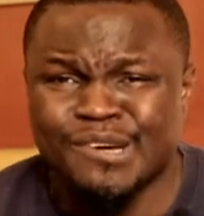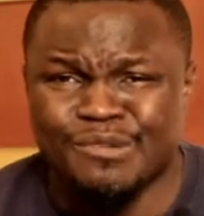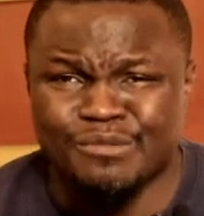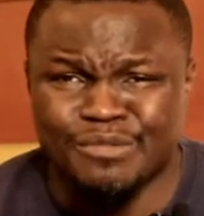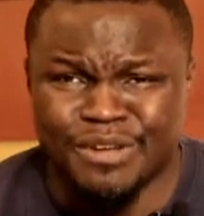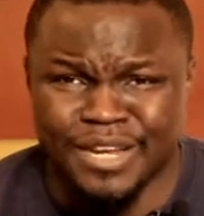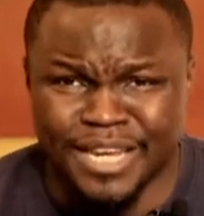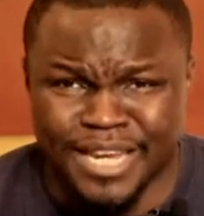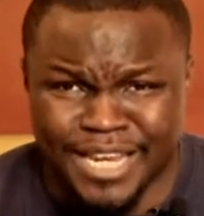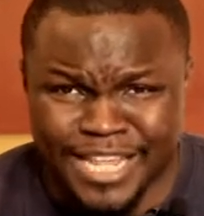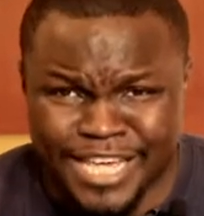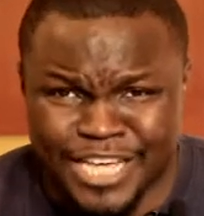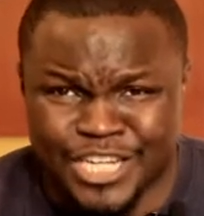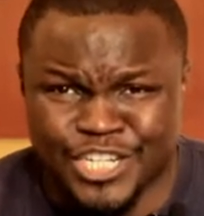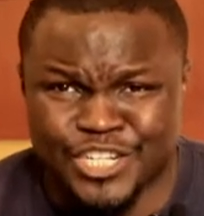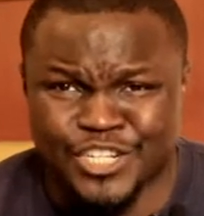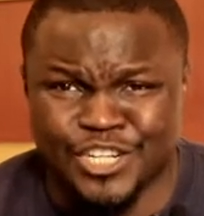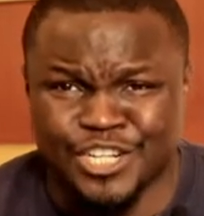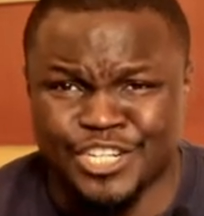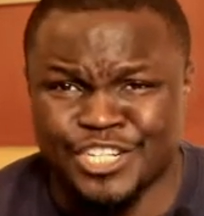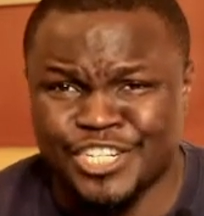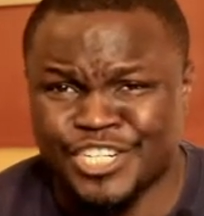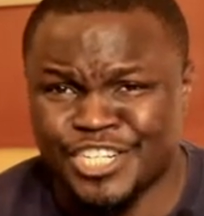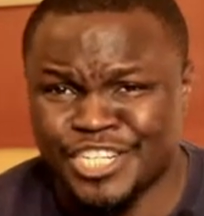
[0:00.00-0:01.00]

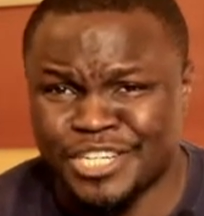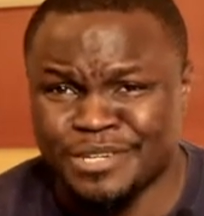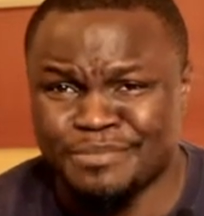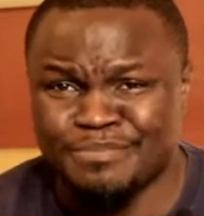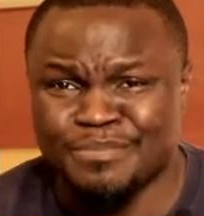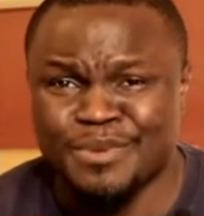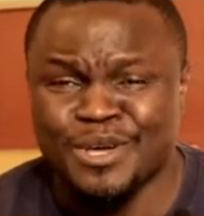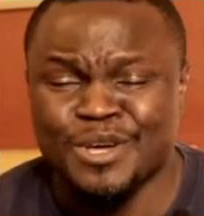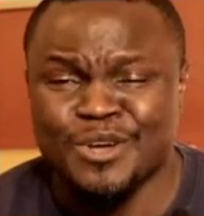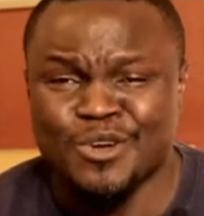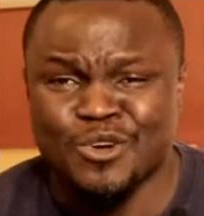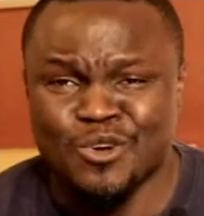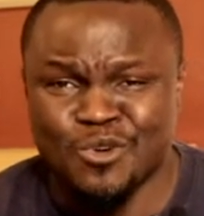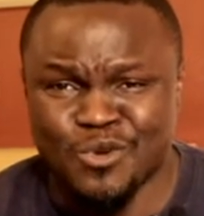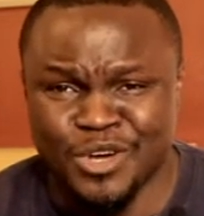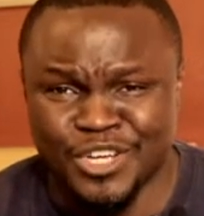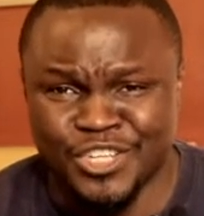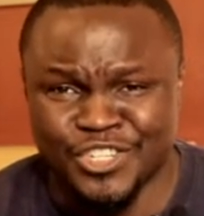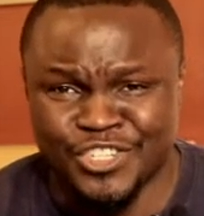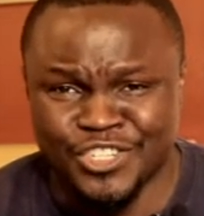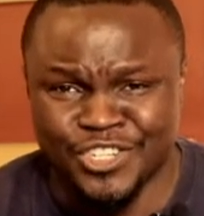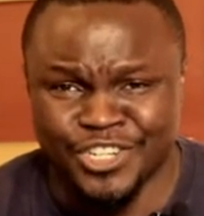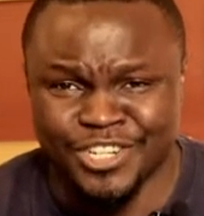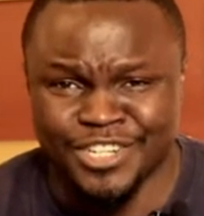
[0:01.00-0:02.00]
relationship
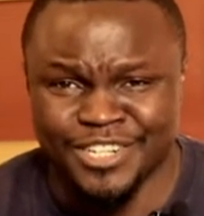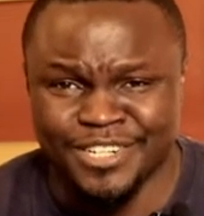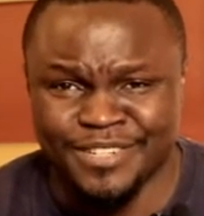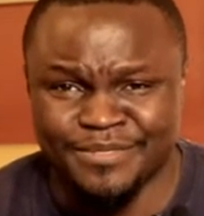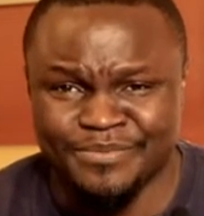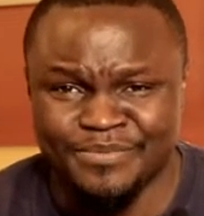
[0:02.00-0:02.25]
question.